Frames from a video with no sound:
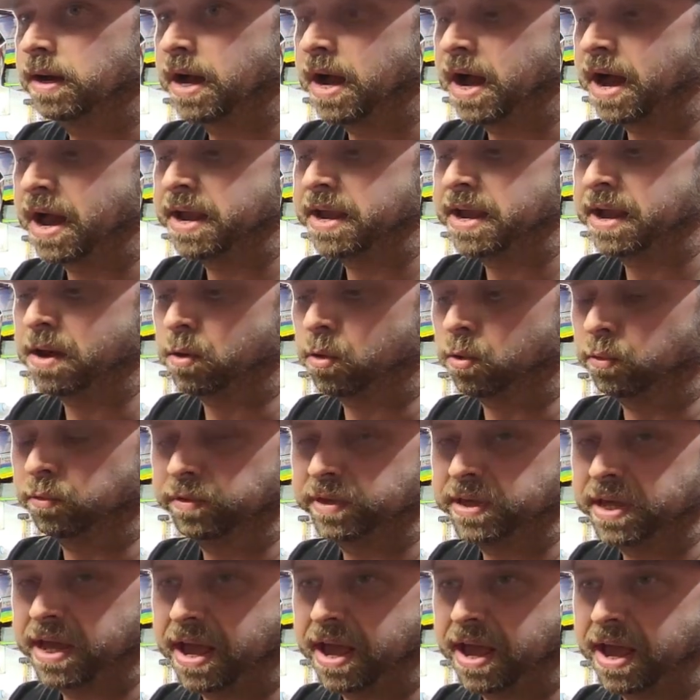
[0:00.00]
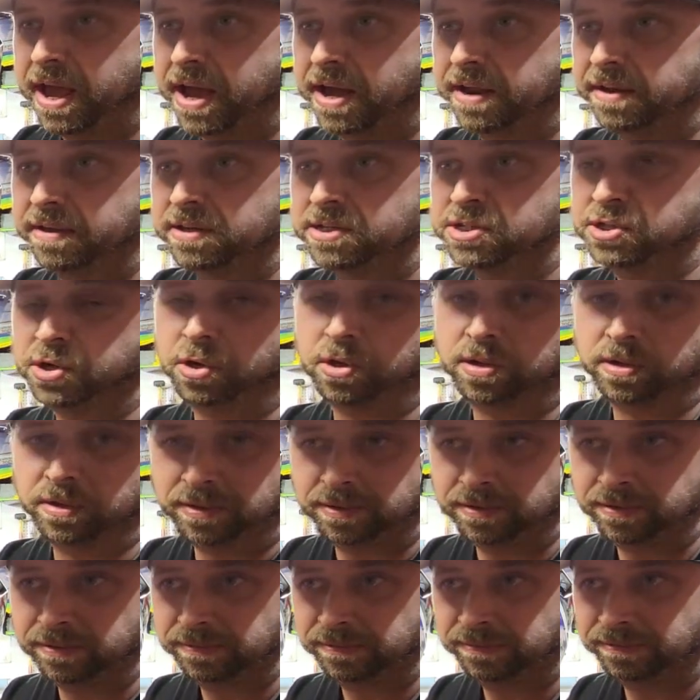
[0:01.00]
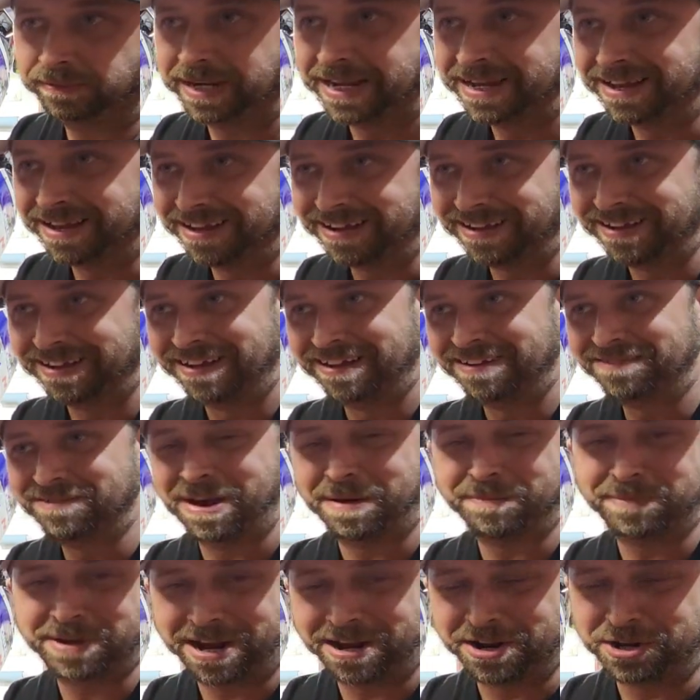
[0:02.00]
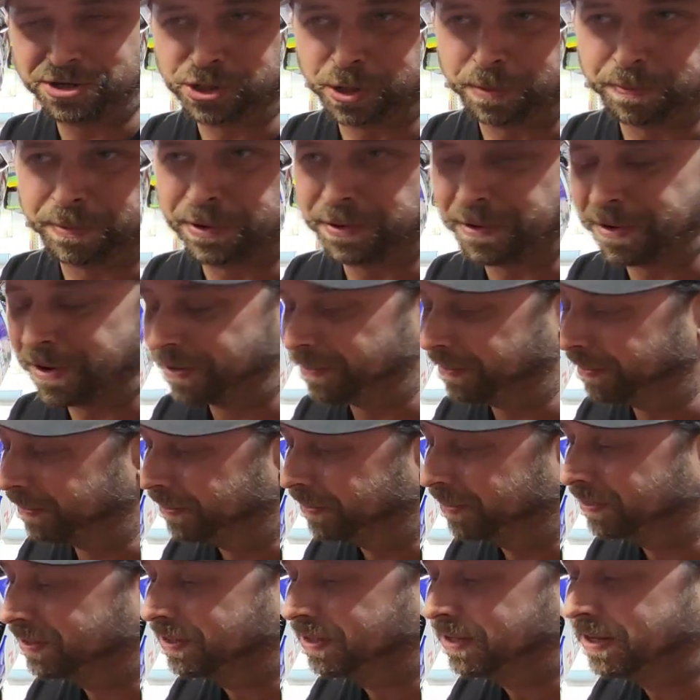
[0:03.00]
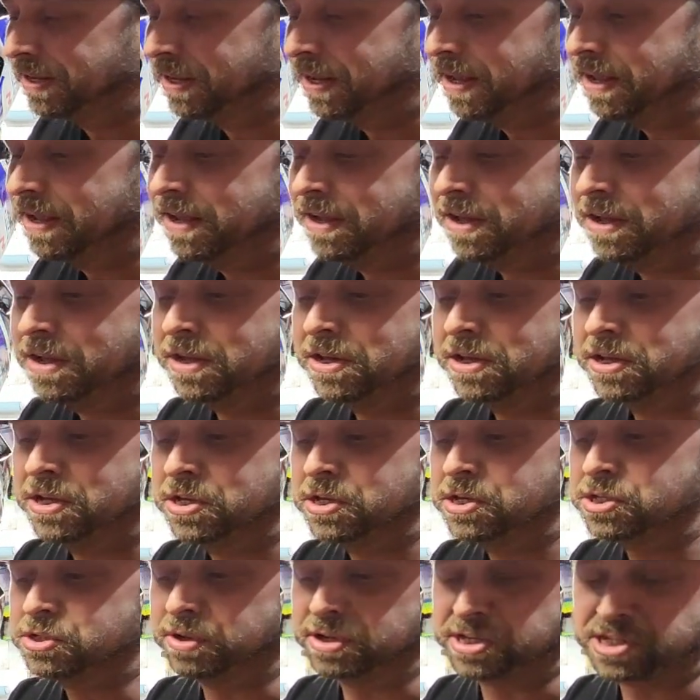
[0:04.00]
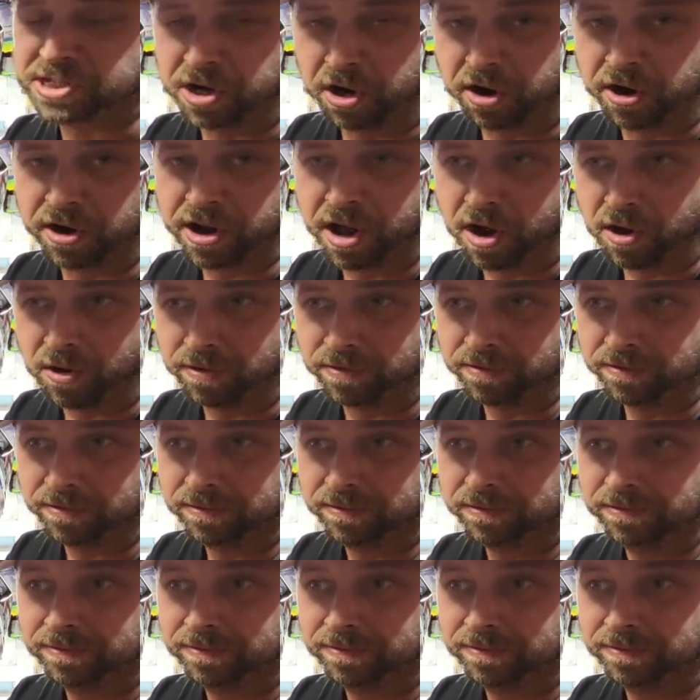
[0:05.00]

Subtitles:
I only add, so I'm kind of jumping around a little. So I started out,